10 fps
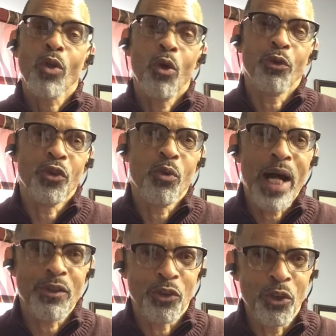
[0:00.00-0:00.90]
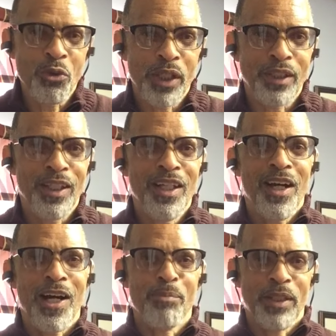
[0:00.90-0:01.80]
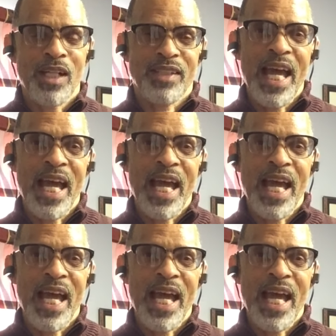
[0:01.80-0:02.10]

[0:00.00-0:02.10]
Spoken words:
or do I do it because